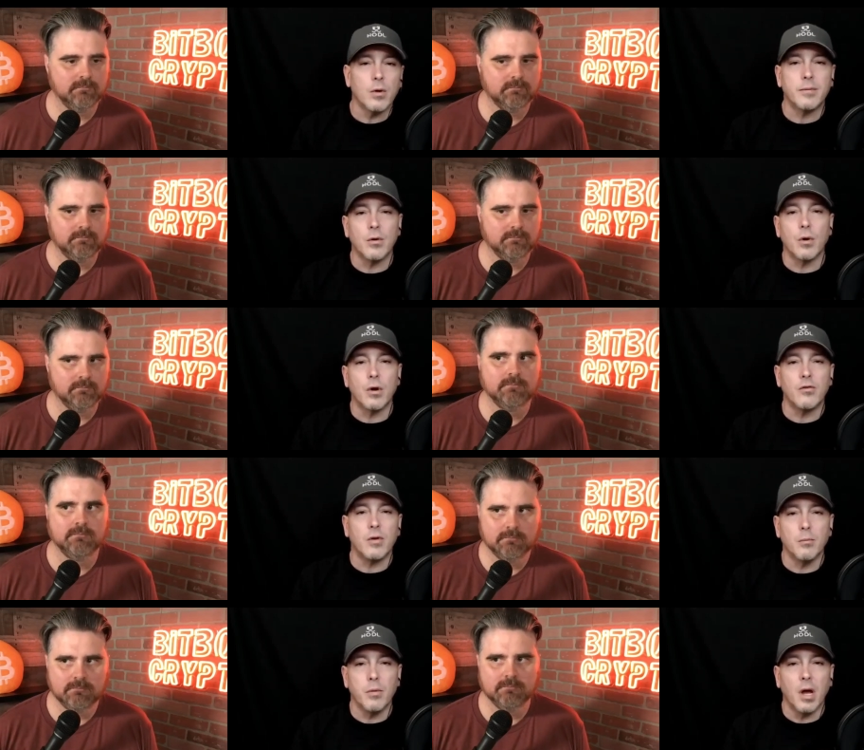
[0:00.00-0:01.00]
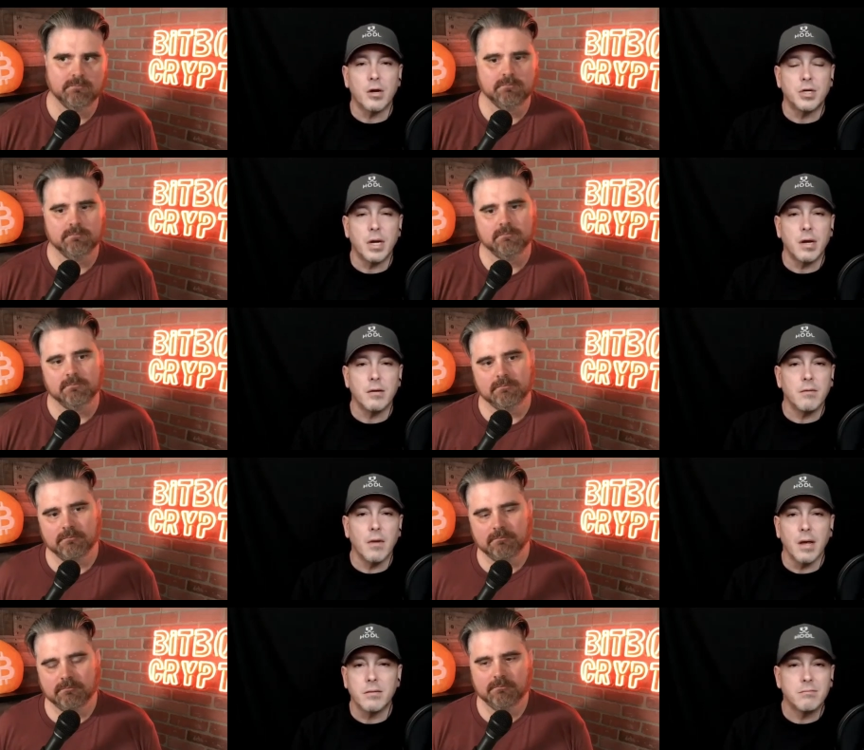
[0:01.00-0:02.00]
Speaker 1: cryptocurrency and blockchain,
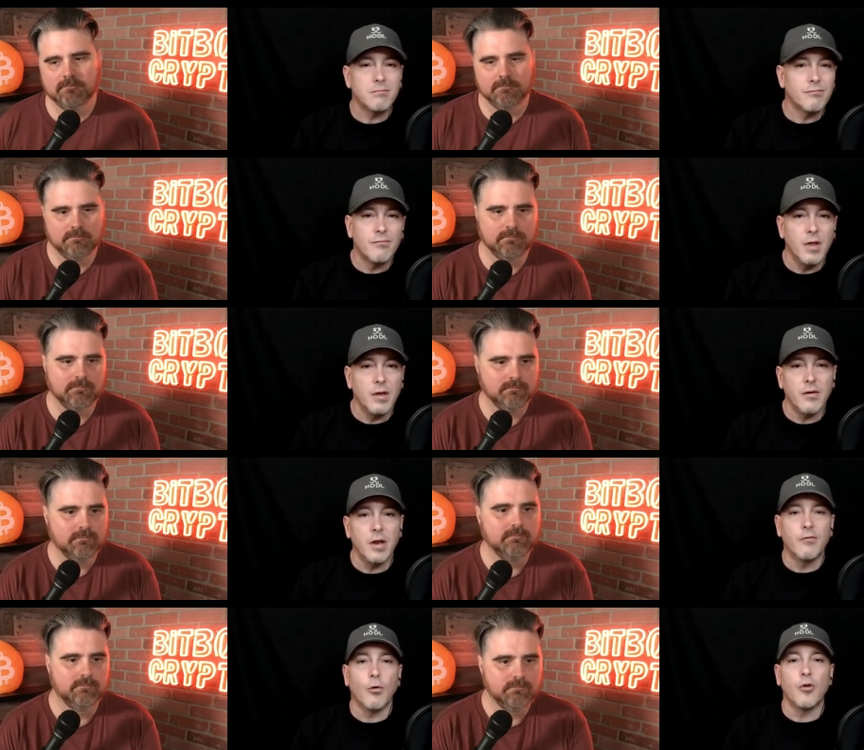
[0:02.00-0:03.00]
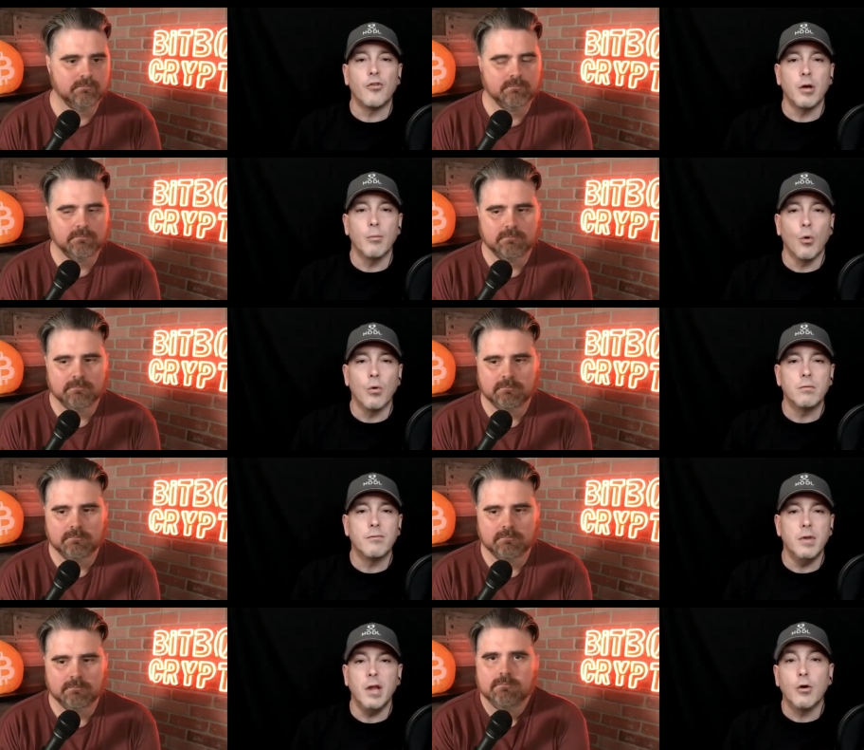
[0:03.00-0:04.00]
like in the foreseeable
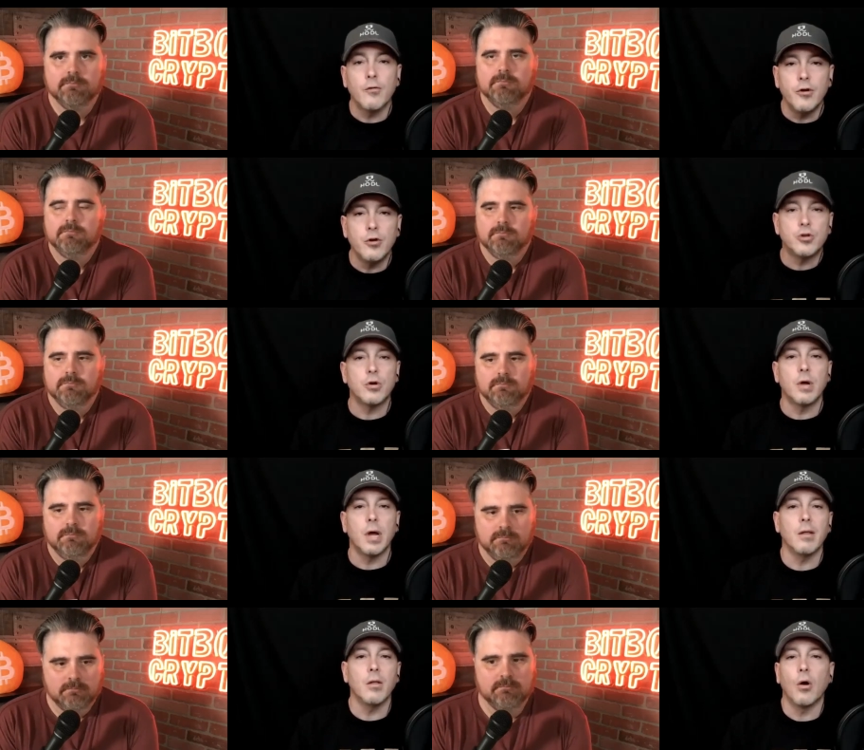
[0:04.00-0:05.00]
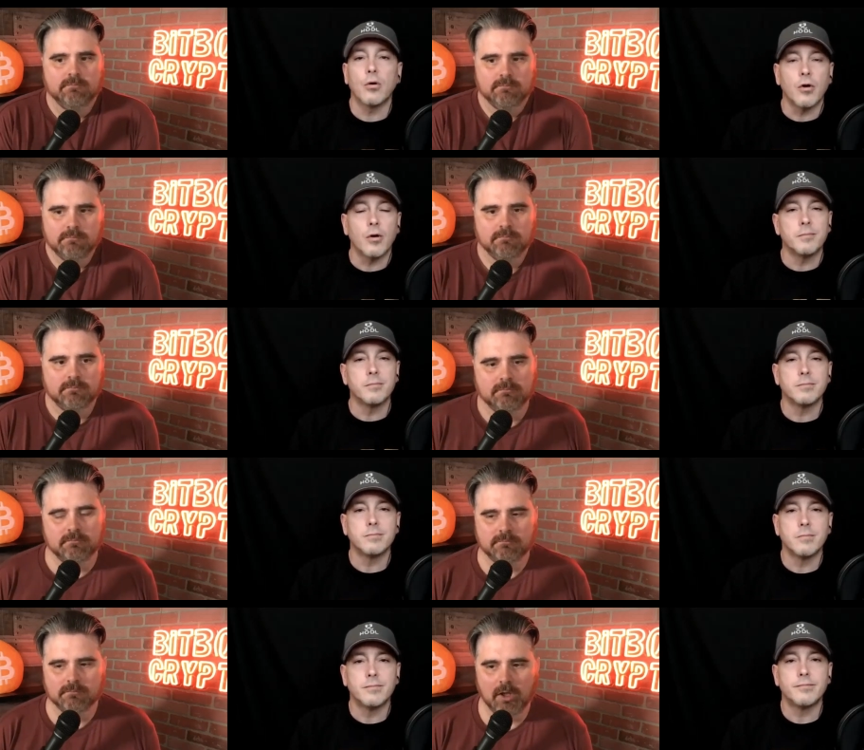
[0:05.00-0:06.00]
near future and long term?
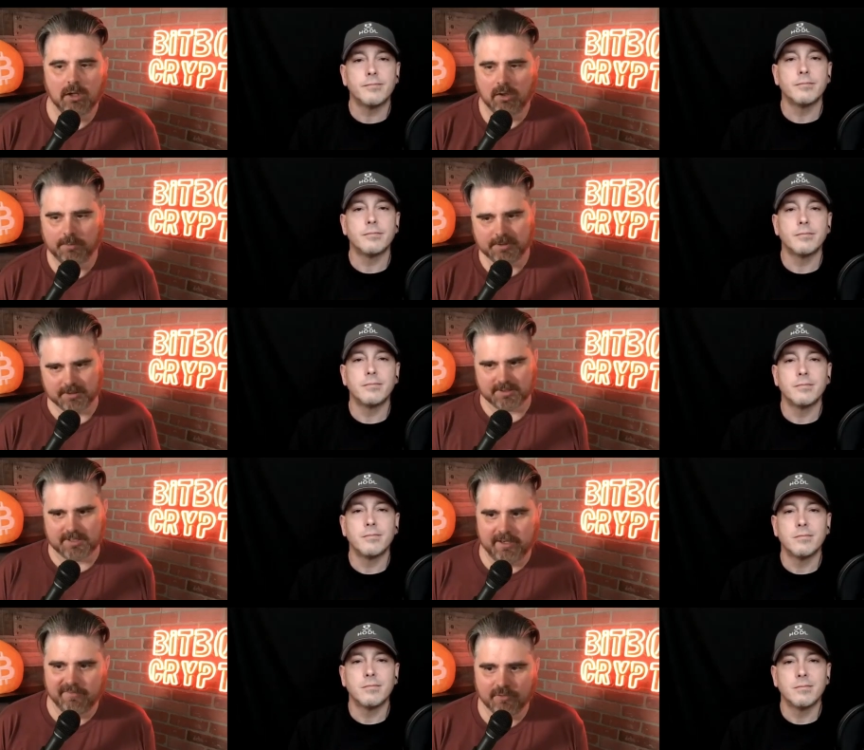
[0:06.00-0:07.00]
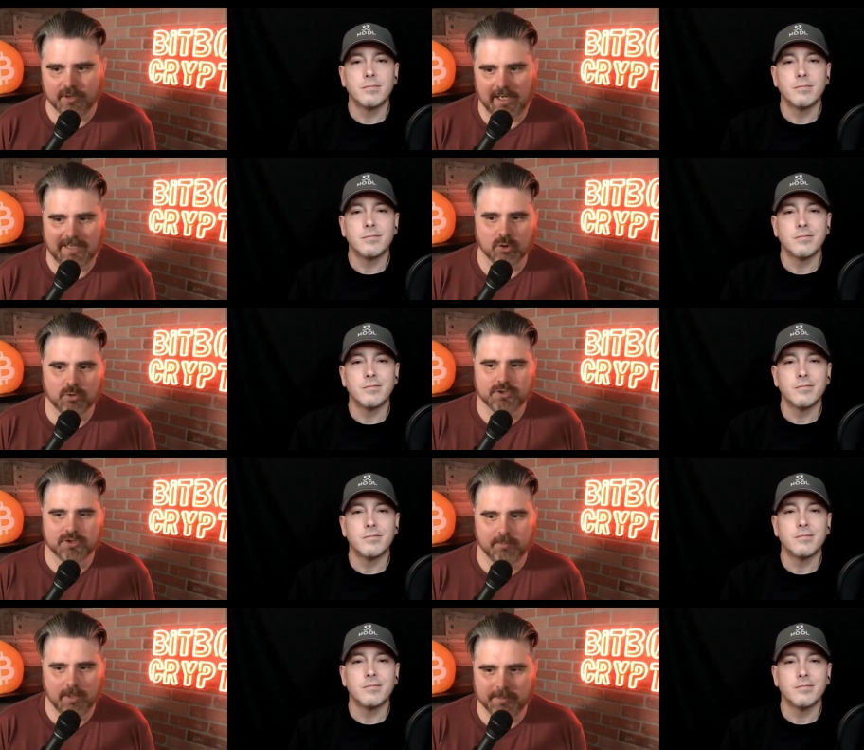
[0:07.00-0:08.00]
Speaker 2: Oh, I'm just excited for the "I told you
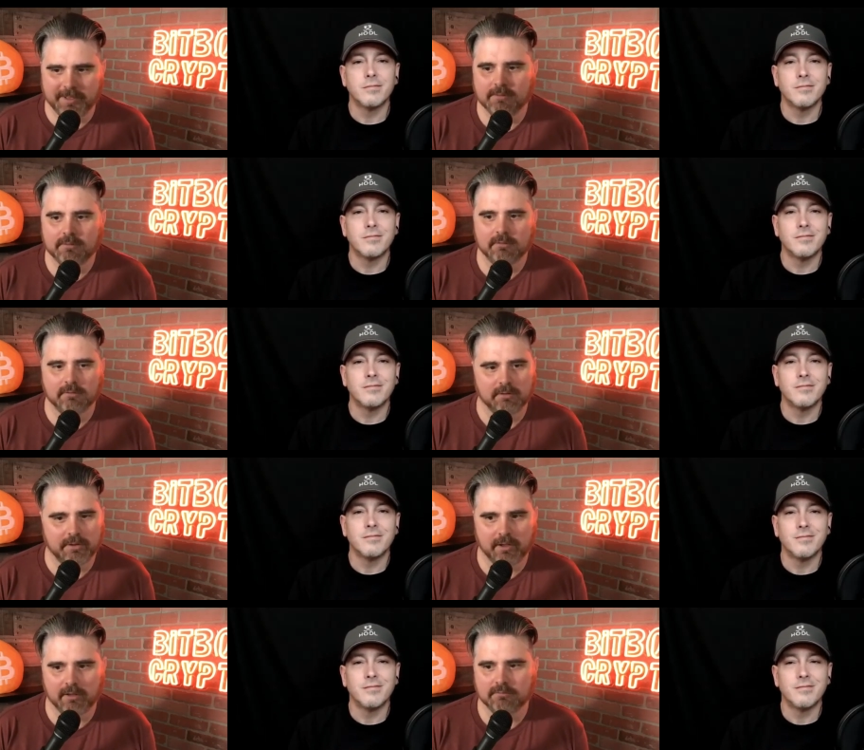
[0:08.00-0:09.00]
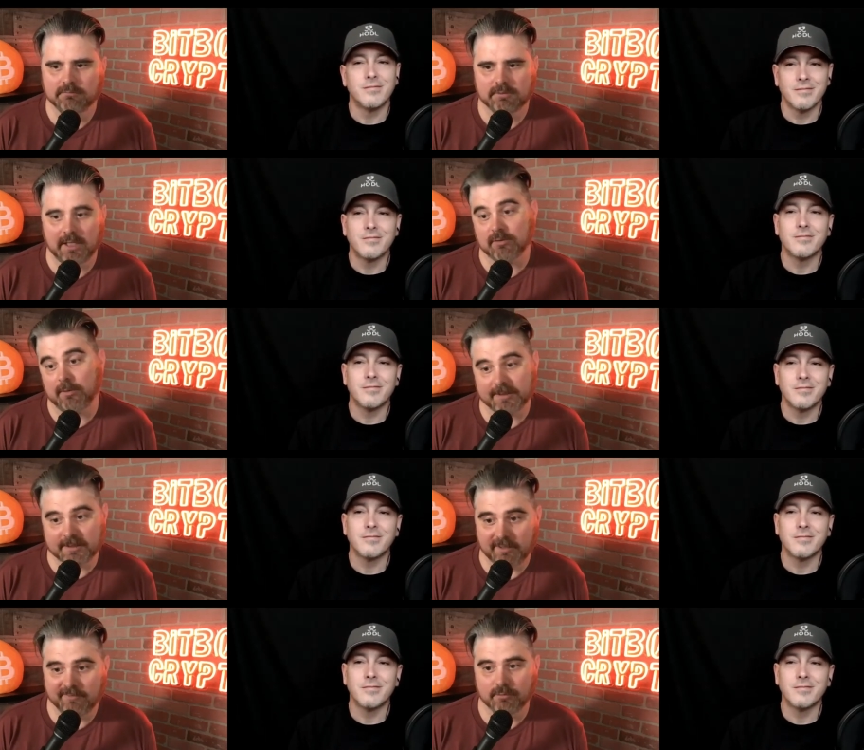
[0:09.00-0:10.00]
so" moment. You know, that's what I'm
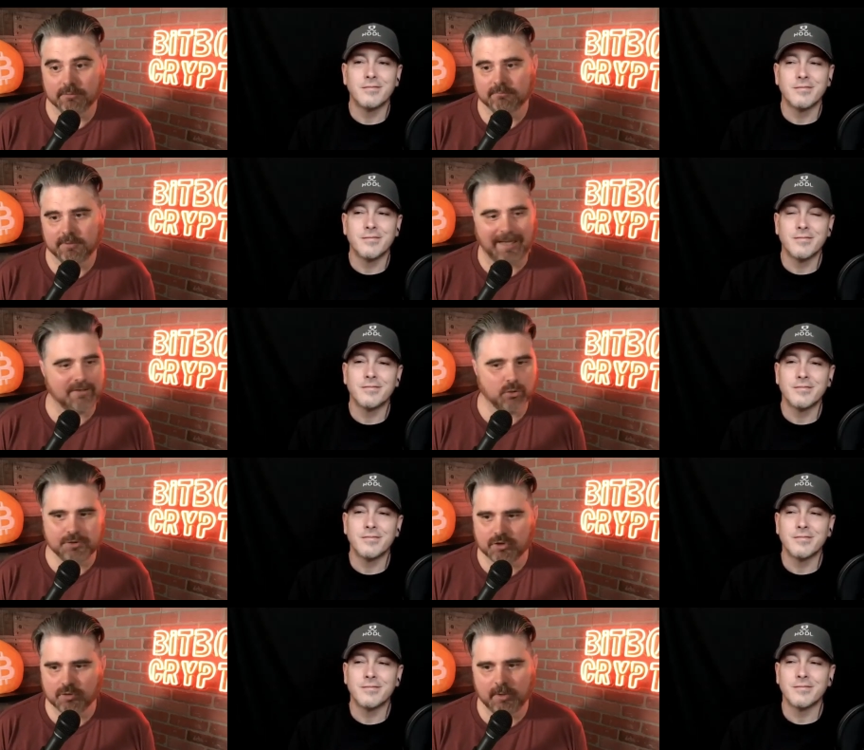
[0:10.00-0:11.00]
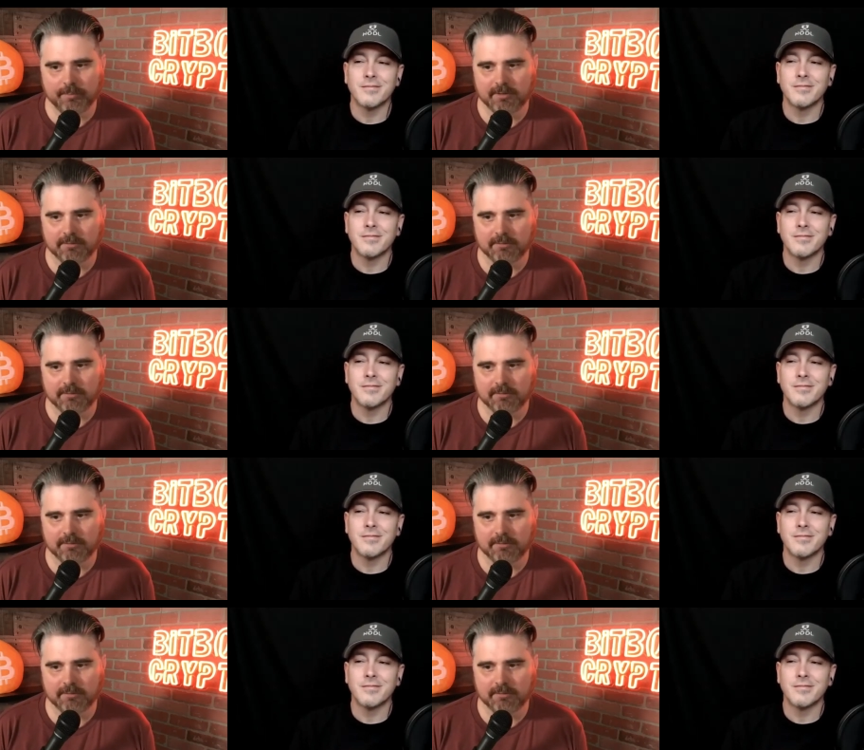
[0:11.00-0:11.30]
excited for. The "I told you so" moment